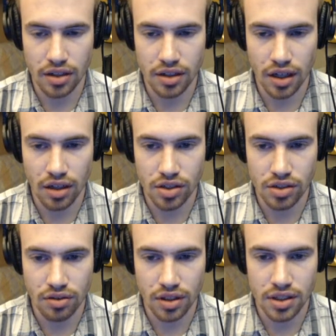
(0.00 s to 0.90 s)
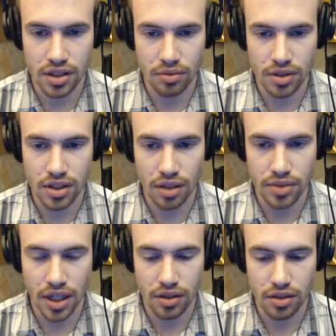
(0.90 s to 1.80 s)
then I'll just release it with
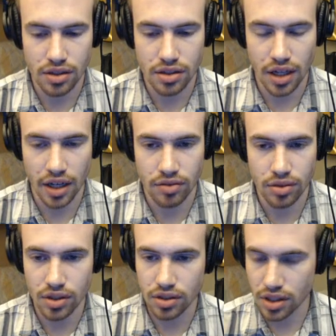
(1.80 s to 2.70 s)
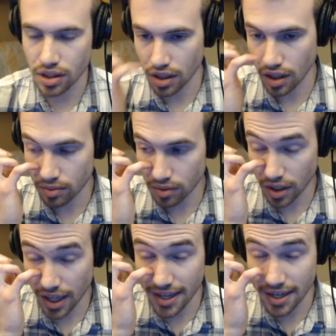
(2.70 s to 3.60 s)
subtitles afterwards in
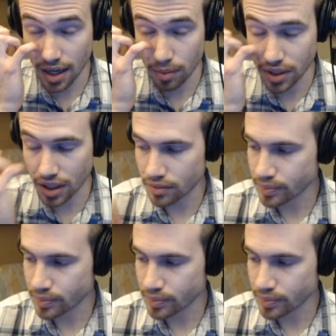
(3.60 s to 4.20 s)
an update.